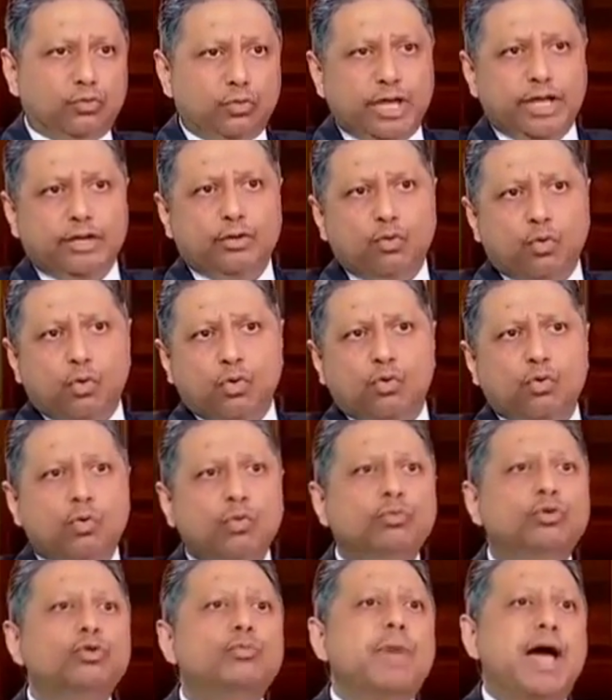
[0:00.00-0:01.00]
today know
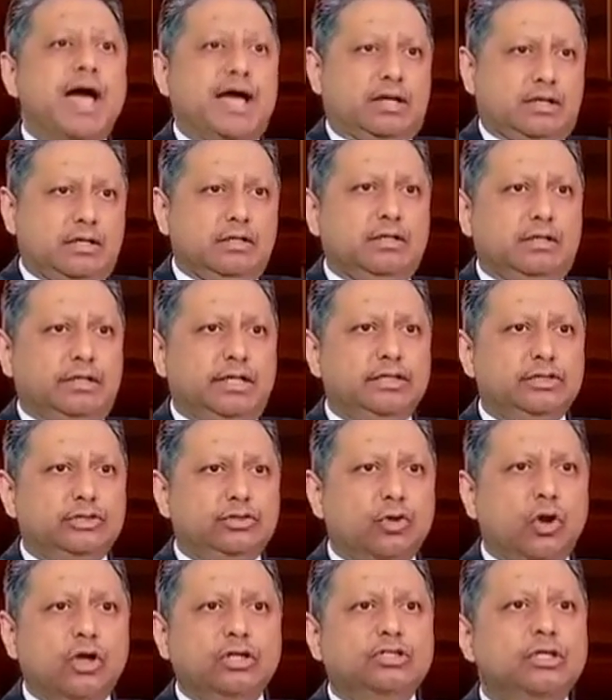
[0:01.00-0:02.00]
whom to back.
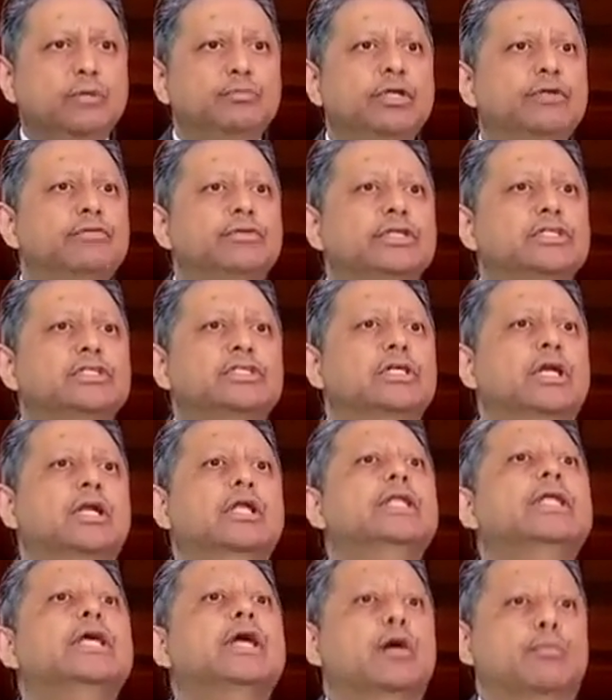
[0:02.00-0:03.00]
It's not something which has
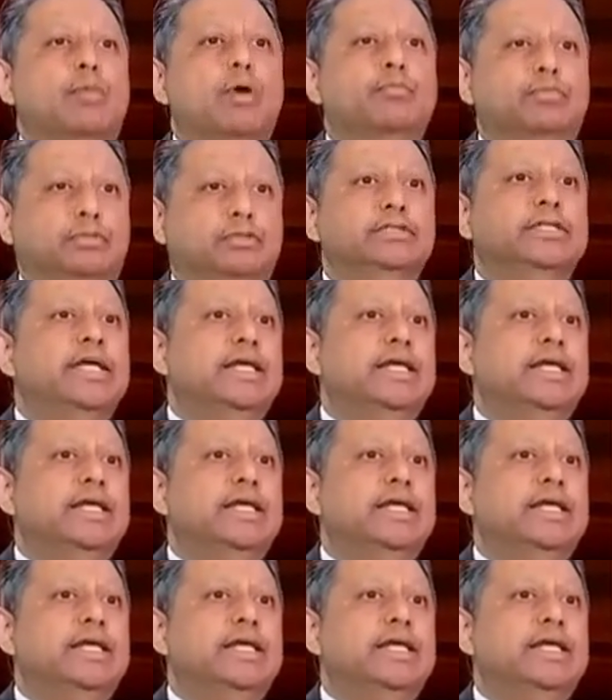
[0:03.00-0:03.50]
suddenly come up.